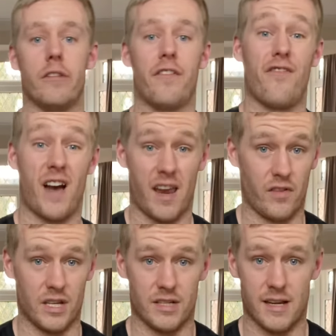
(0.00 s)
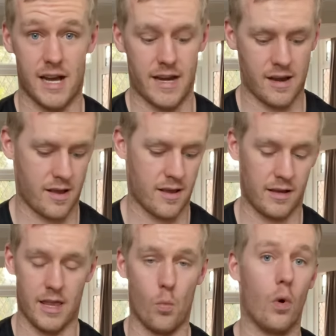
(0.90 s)
5 each side,
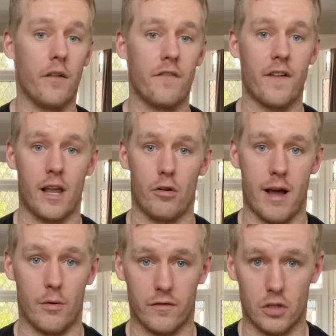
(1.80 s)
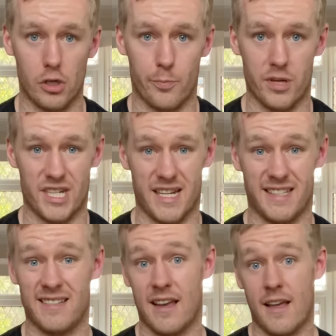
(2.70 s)
and then one final round of glute
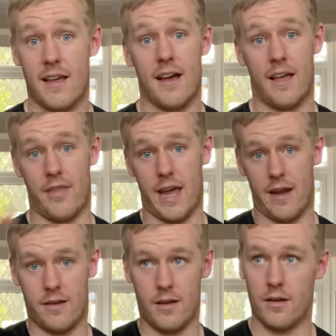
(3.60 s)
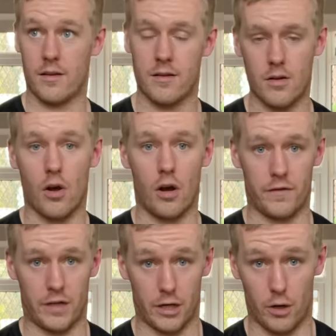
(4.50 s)
bridges, and then off
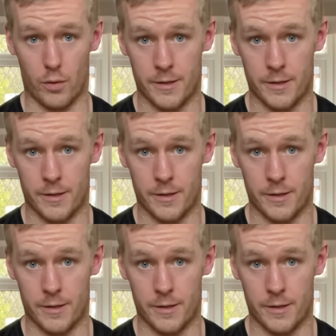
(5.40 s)
you go.